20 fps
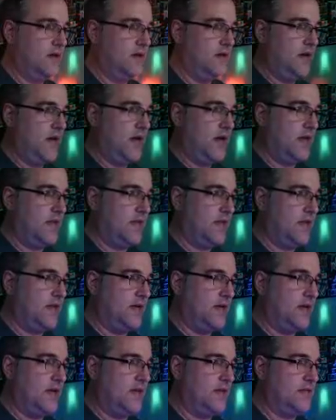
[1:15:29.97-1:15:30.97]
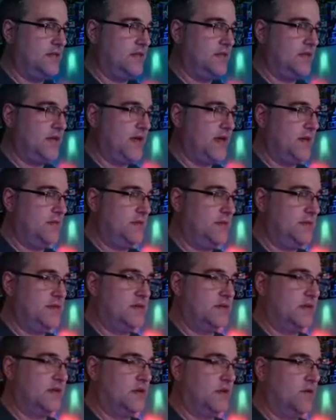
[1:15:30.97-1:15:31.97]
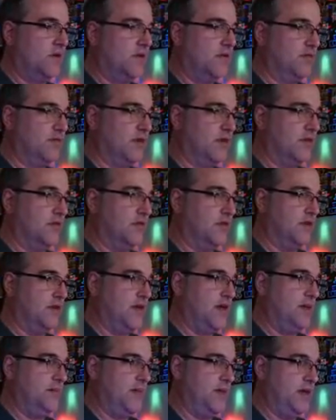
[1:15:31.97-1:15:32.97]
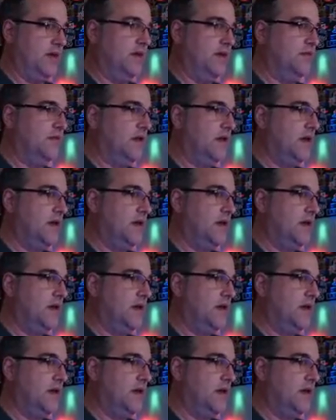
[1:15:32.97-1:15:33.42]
Yeah, again, this is a game that's just going to go on forever. You can't beat it.